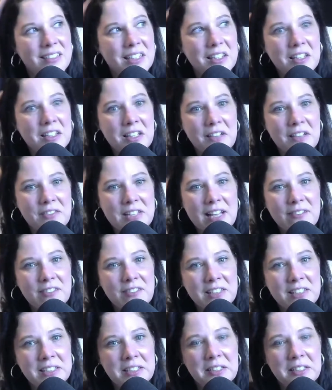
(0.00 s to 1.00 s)
Love to have
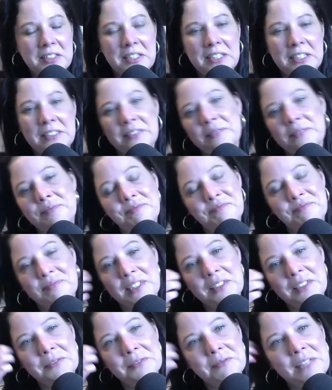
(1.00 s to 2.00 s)
Linda on. I
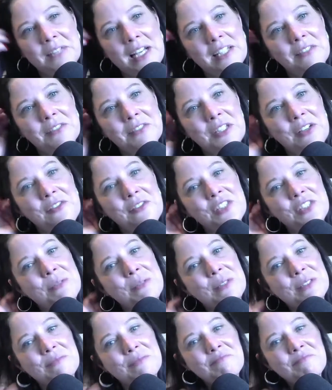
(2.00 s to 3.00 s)
don't I don't know if she
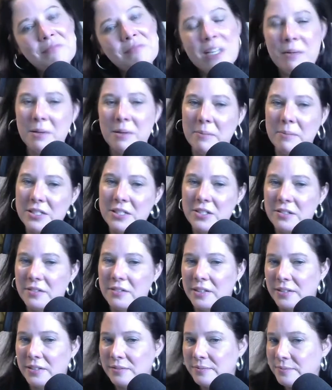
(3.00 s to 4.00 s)
would come on my show
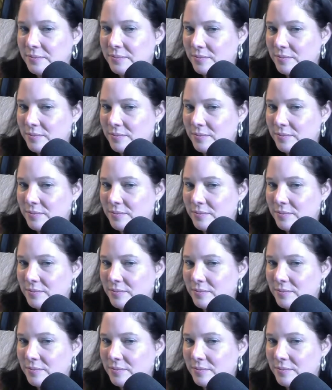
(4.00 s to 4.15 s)
though.